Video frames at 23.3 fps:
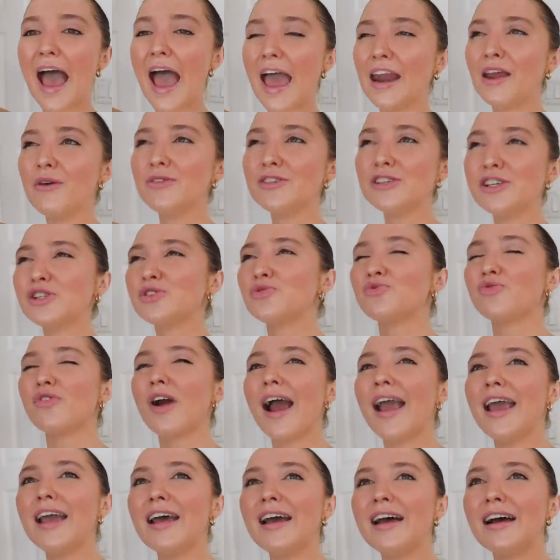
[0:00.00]
And it was just
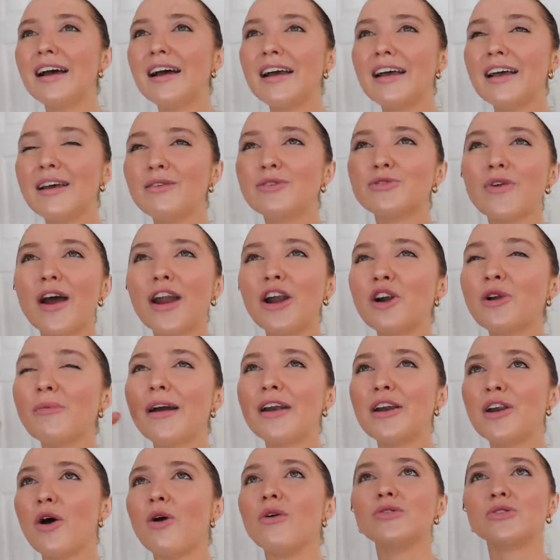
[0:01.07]
right, it was right under
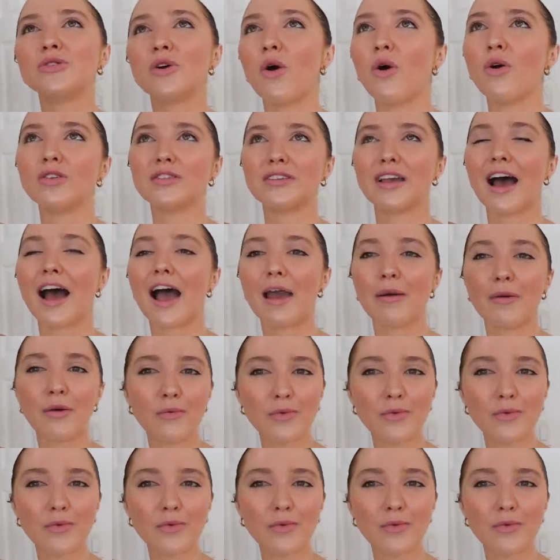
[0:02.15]
my nose the whole time.